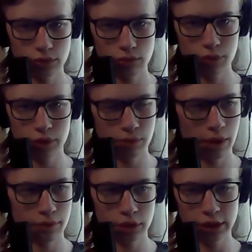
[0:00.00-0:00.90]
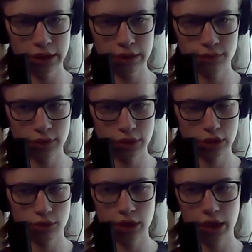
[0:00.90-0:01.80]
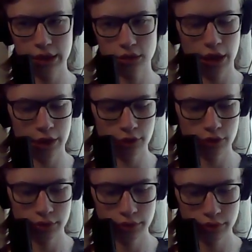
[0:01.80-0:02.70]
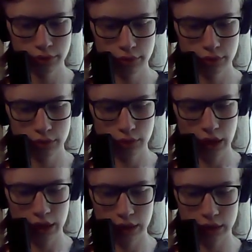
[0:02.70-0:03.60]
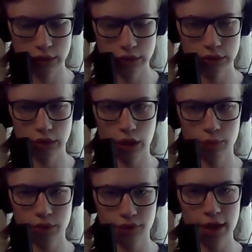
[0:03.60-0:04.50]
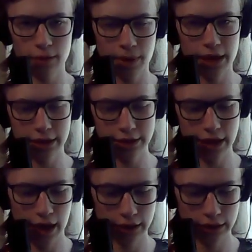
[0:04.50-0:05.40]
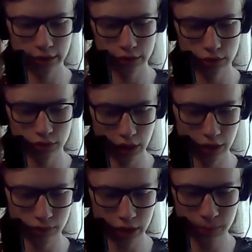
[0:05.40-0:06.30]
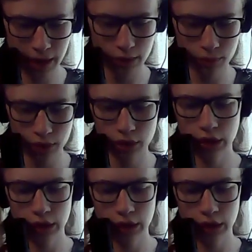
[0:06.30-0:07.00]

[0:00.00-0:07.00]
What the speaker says: wouldn't be able to leave until like later, and I would have had a panic attack, like a really bad one.